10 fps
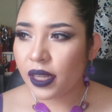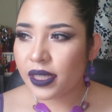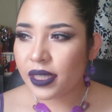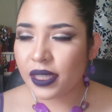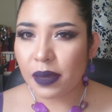
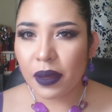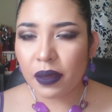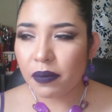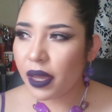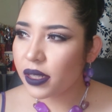
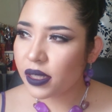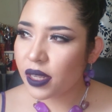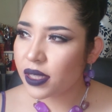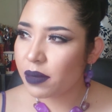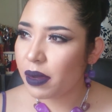semi matte,
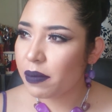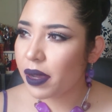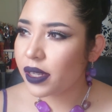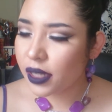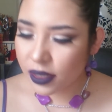not semi
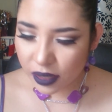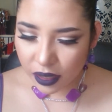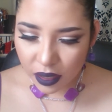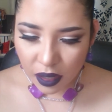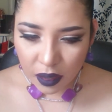matte. It's
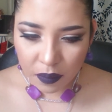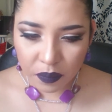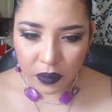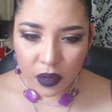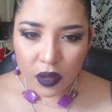like
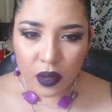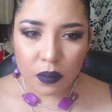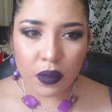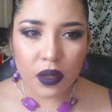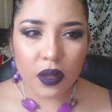
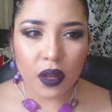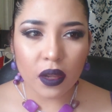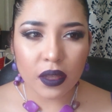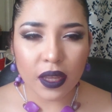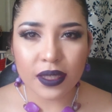what do you
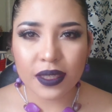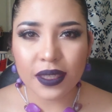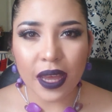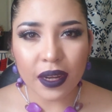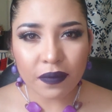call that?
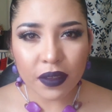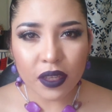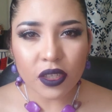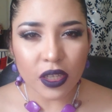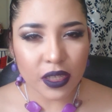Satin
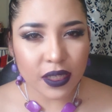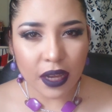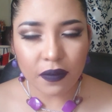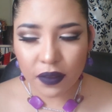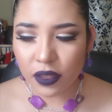finish? A
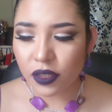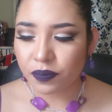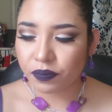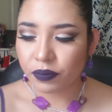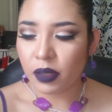satin finish?
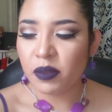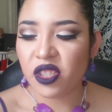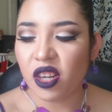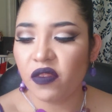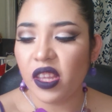Let me
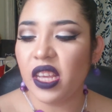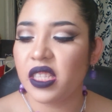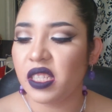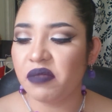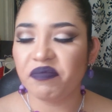turn off the
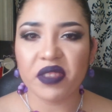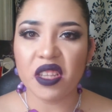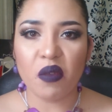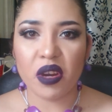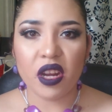AC.
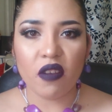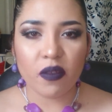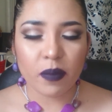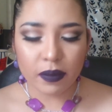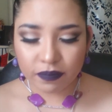It's not working out
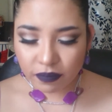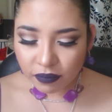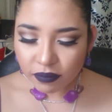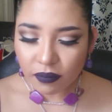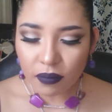for me.
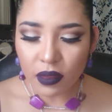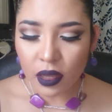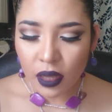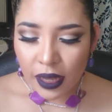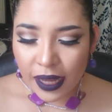
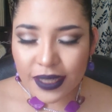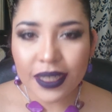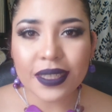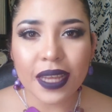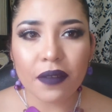It's
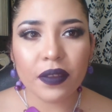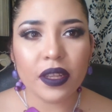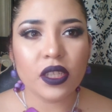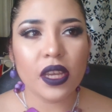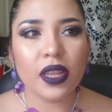like a satin
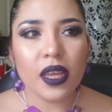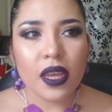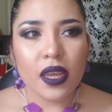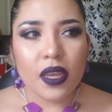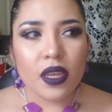finish, and
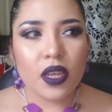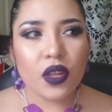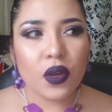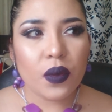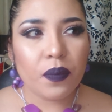you
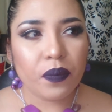know,